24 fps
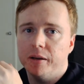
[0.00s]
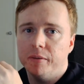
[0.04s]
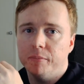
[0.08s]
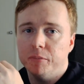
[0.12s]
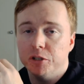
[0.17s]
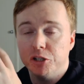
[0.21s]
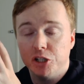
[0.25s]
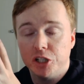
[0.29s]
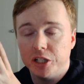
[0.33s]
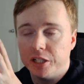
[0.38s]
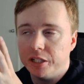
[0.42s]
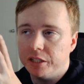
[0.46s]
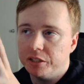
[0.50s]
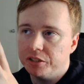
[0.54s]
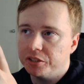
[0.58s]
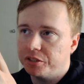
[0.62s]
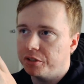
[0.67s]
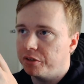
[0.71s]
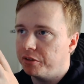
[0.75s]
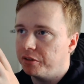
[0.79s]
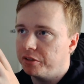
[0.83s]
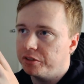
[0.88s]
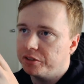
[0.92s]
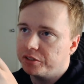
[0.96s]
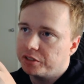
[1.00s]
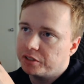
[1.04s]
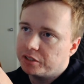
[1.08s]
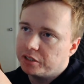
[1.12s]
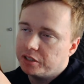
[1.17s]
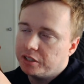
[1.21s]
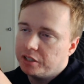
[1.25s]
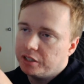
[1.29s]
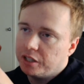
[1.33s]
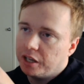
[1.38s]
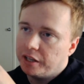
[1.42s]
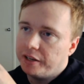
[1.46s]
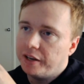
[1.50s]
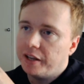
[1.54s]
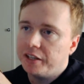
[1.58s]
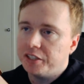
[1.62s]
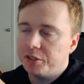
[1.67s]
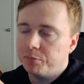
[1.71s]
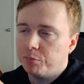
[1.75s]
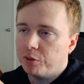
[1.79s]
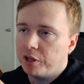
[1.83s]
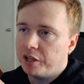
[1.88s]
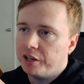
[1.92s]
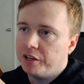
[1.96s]
machines, so there's a nice
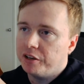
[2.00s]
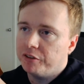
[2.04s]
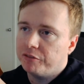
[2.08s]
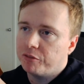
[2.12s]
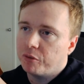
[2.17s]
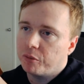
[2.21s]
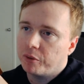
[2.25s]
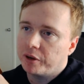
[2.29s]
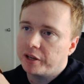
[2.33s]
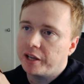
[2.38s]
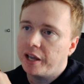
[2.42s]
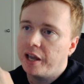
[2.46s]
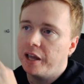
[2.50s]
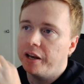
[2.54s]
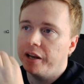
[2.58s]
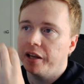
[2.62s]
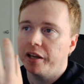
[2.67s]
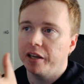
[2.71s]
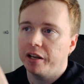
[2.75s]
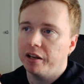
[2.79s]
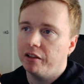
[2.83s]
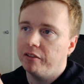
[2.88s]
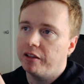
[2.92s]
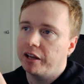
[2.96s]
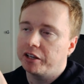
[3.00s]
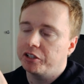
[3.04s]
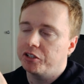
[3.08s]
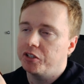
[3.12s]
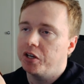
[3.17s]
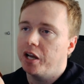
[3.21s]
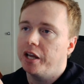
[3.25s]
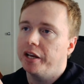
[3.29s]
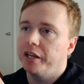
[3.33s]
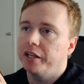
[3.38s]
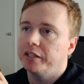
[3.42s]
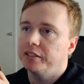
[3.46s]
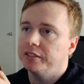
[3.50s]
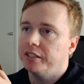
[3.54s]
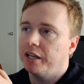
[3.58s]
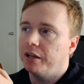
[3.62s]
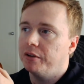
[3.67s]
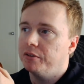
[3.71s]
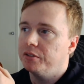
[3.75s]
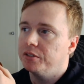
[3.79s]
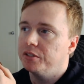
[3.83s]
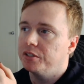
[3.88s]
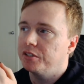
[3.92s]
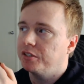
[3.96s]
blend of organic and electronic
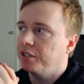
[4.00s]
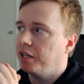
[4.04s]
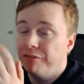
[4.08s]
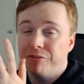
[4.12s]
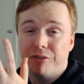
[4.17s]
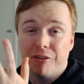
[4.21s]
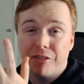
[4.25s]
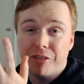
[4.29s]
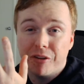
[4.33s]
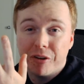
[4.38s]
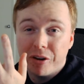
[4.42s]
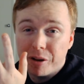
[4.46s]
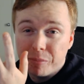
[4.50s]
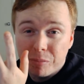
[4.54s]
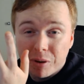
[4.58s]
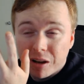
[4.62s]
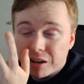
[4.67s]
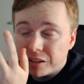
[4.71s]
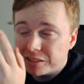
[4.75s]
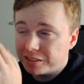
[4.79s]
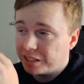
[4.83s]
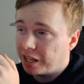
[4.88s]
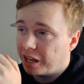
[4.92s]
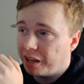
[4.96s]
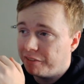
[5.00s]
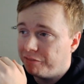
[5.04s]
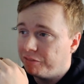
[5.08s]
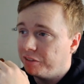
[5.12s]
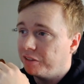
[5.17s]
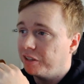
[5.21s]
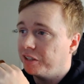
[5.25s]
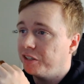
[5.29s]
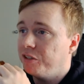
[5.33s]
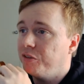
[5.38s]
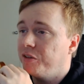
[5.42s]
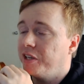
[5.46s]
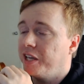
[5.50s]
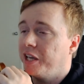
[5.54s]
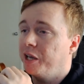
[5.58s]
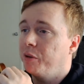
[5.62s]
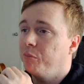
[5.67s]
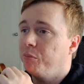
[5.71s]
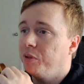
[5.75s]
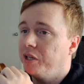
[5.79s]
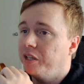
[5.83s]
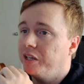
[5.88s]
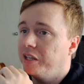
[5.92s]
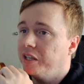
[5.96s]
sounds. And for $30, I feel like you
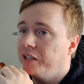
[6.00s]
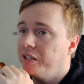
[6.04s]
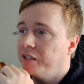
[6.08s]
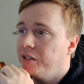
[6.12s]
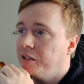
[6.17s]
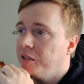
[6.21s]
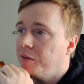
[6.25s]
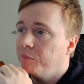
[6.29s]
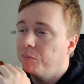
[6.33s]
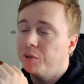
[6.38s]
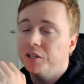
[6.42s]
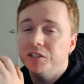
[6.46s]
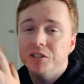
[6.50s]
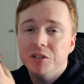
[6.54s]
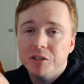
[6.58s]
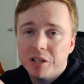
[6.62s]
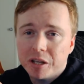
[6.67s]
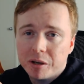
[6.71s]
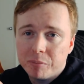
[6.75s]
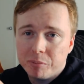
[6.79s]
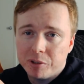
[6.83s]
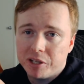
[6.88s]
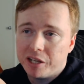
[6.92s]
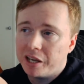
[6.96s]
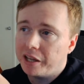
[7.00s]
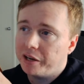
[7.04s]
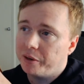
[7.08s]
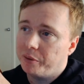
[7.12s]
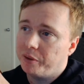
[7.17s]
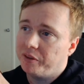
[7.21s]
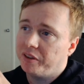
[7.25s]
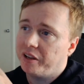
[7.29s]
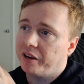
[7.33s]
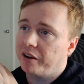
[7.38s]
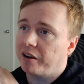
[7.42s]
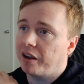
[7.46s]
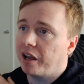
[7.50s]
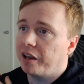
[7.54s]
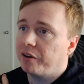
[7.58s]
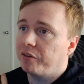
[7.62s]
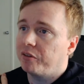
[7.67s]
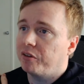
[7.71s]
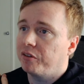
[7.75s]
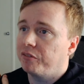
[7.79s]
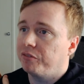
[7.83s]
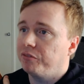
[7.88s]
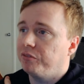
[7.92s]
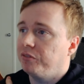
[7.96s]
can't beat it. Plus you get a piano in there. I don't
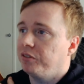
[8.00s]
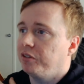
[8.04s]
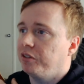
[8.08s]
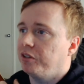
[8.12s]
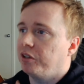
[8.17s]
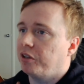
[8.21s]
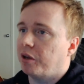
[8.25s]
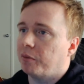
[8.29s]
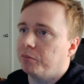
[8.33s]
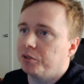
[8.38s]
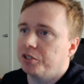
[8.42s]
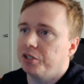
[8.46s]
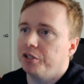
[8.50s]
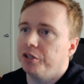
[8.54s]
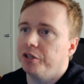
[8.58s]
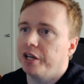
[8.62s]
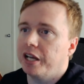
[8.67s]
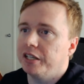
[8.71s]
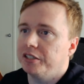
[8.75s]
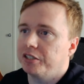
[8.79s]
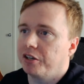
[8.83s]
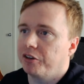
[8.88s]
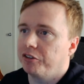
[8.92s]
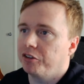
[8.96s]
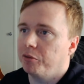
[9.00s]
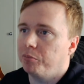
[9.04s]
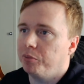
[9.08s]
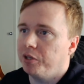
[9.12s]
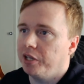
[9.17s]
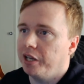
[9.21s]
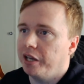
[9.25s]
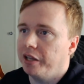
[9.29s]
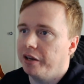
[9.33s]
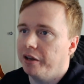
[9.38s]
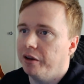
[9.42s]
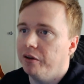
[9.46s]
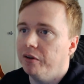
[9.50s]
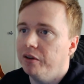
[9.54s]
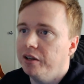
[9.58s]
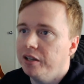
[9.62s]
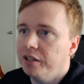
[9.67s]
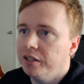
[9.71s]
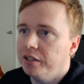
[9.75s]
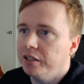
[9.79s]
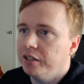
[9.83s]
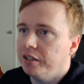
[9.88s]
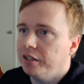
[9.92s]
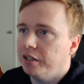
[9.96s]
know if, I'm sure you guys heard the piano.
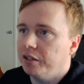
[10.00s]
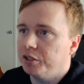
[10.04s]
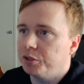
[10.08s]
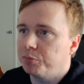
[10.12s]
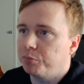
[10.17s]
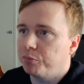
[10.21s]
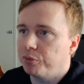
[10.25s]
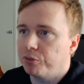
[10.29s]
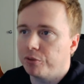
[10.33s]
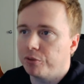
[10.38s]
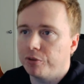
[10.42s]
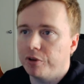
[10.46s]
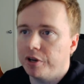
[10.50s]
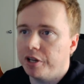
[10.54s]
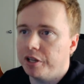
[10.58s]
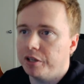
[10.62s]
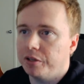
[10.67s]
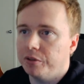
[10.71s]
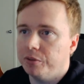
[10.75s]
It was pretty